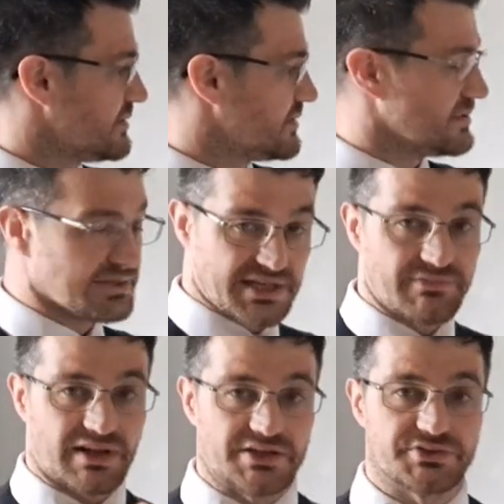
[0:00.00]
the same
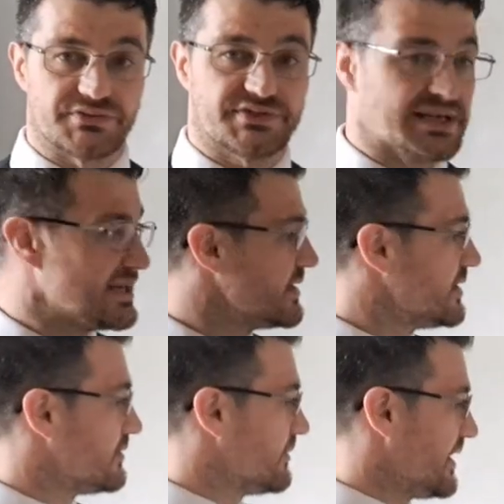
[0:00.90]
values of t
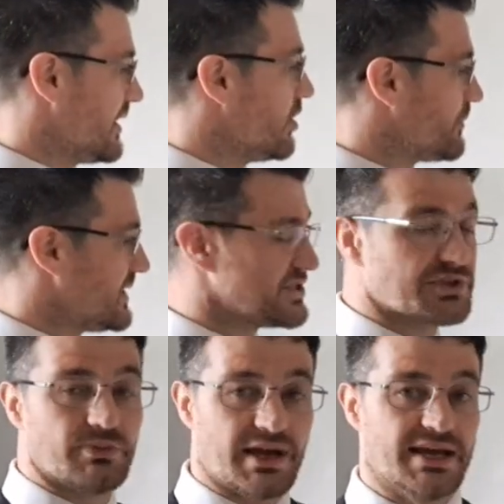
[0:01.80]
where OP
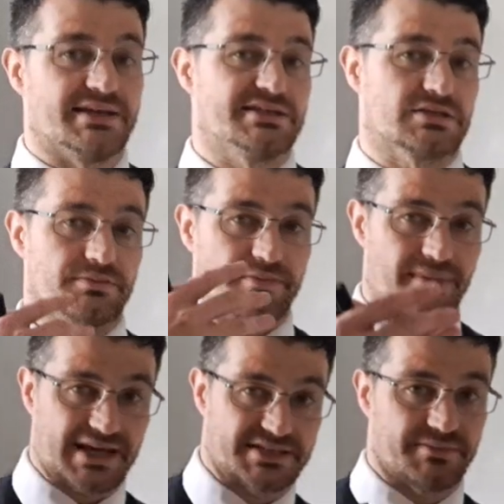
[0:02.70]
squared is going to be
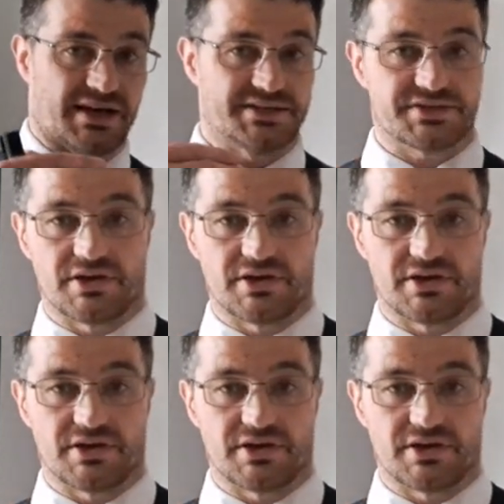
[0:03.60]
maximized